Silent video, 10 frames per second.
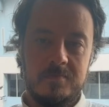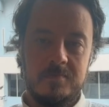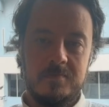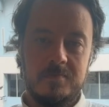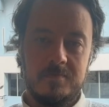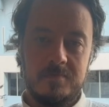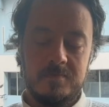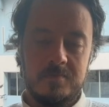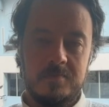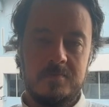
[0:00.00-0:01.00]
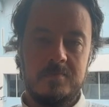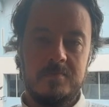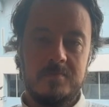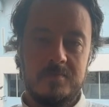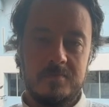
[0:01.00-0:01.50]

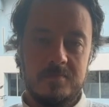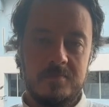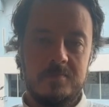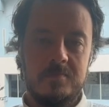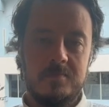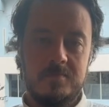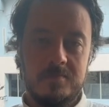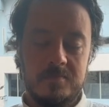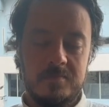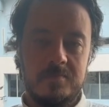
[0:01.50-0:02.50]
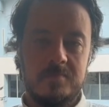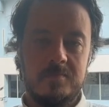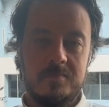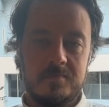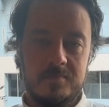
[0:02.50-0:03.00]

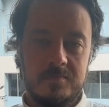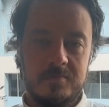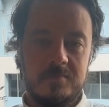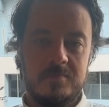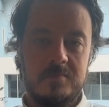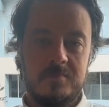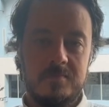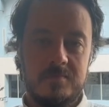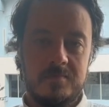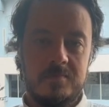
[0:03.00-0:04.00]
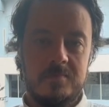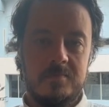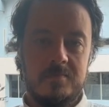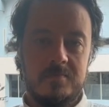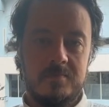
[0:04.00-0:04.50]

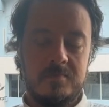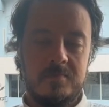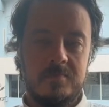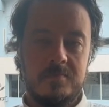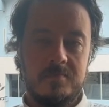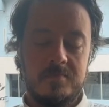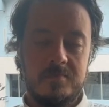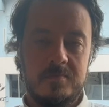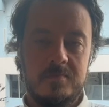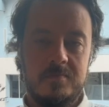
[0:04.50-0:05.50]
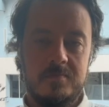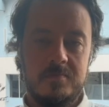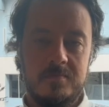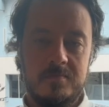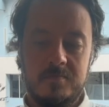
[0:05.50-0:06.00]

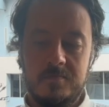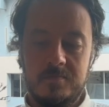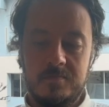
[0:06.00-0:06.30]
No words are spoken by the person on screen.